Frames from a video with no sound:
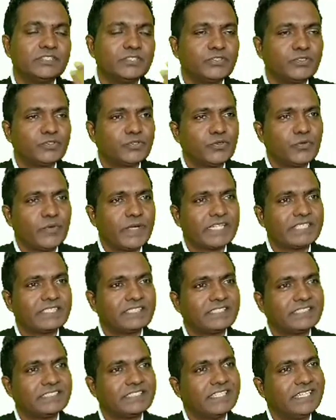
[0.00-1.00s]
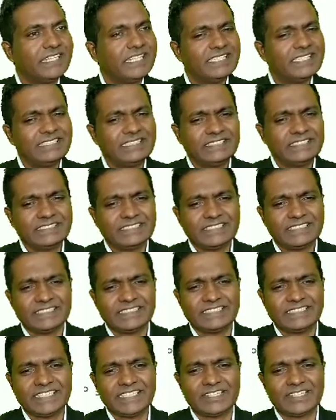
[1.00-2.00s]
two vectors is
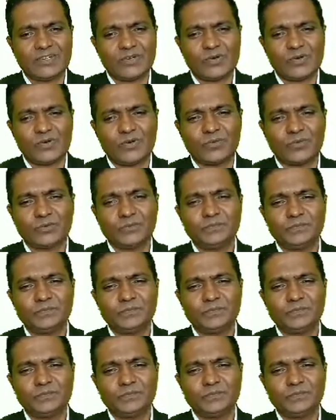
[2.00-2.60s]
0?